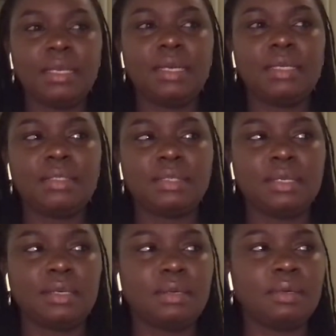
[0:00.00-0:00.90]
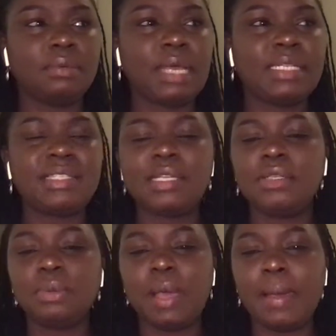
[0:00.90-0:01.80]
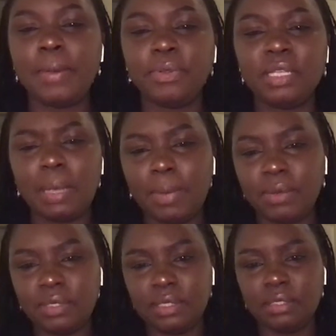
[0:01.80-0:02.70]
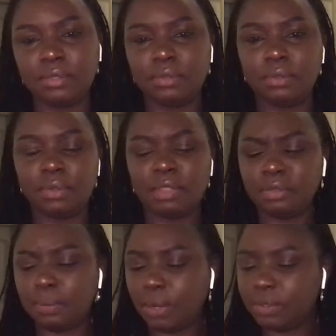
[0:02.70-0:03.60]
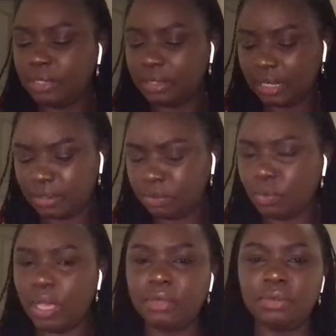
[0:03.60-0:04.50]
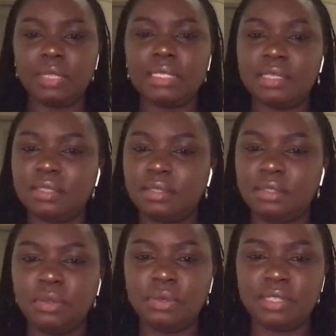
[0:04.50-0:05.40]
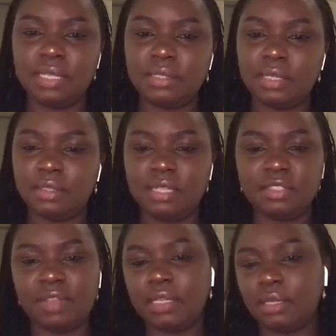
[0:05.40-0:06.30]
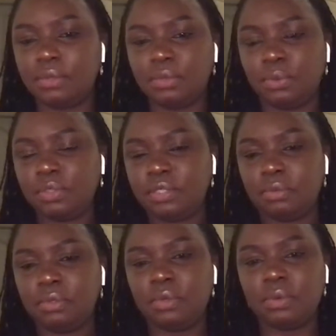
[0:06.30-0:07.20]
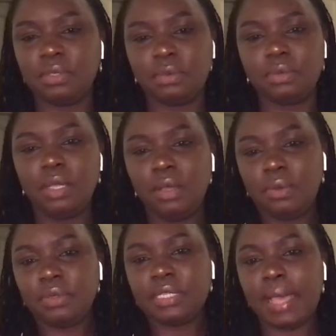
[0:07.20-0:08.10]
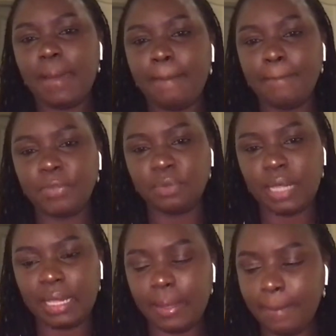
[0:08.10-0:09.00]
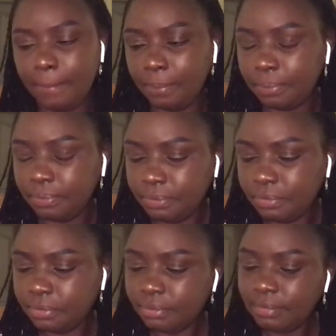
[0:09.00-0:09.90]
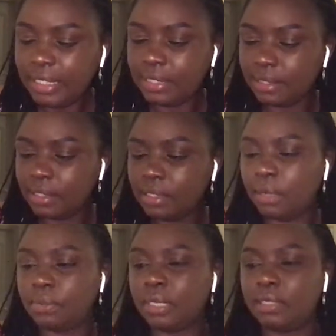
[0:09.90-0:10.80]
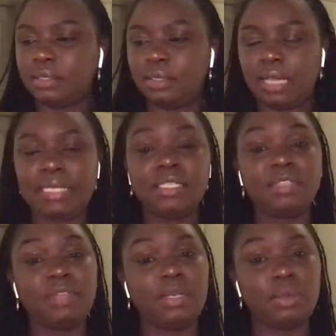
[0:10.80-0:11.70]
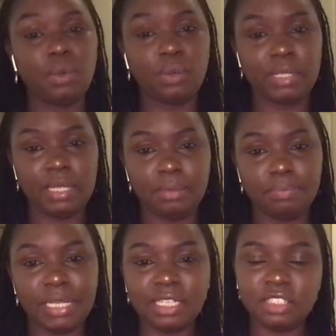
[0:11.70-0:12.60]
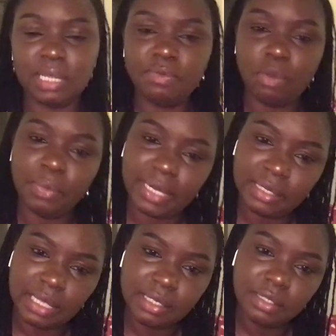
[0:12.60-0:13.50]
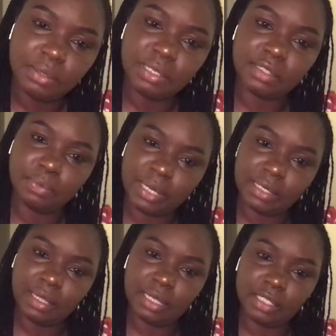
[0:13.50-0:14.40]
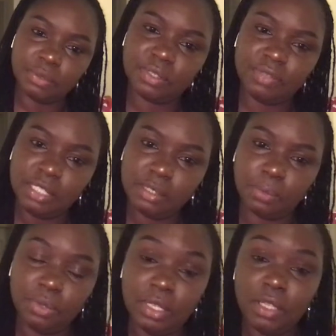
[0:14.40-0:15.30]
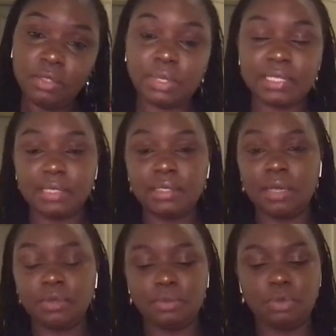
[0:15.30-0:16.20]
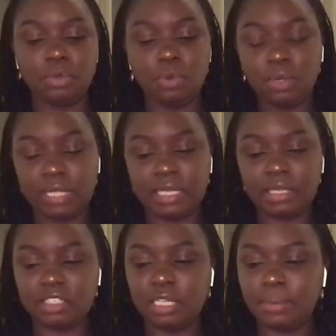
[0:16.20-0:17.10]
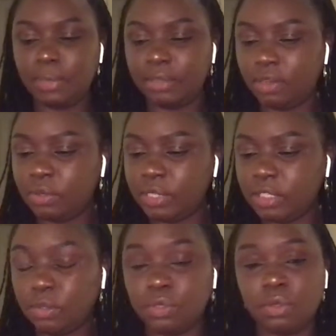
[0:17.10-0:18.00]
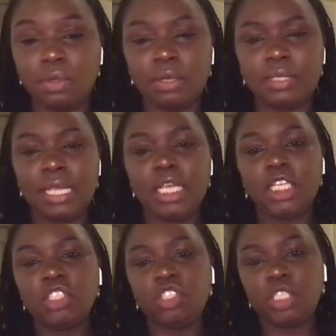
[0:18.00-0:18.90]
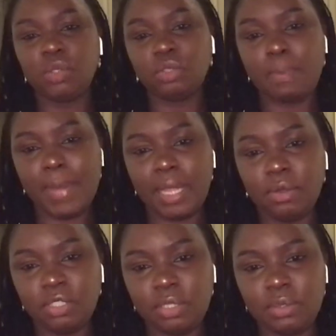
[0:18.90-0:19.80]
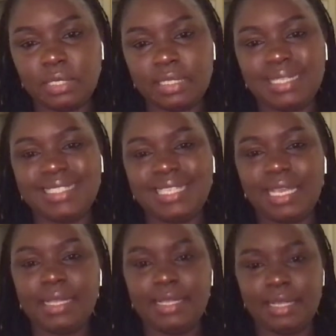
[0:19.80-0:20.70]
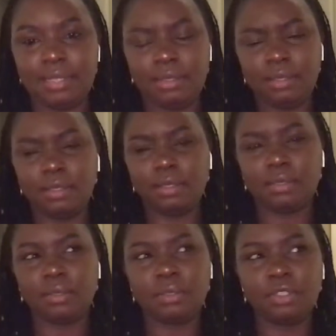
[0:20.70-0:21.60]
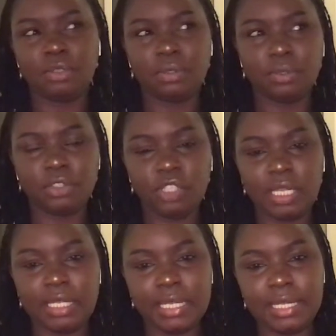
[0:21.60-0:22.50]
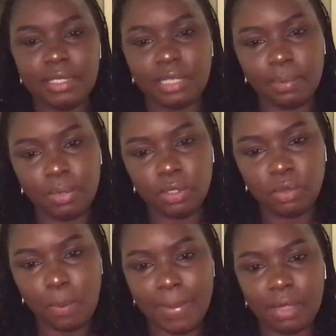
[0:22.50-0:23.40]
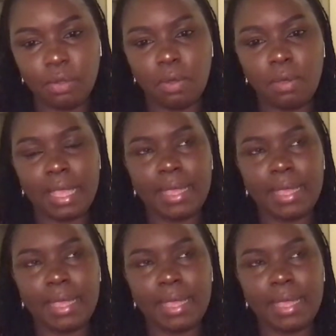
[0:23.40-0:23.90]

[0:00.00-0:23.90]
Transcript: and I decided to think about it. So I thought about it and I thought, oh, why don't I just research and just find out what's the harm? So I came, sat down, and I didn't even know the English name for Mrenda. I just knew it was Mrenda and it a vegetable. So I sat down, Googled the English name. I found out that it was called Jews Mallow, Jews as in J. JEW Mallow,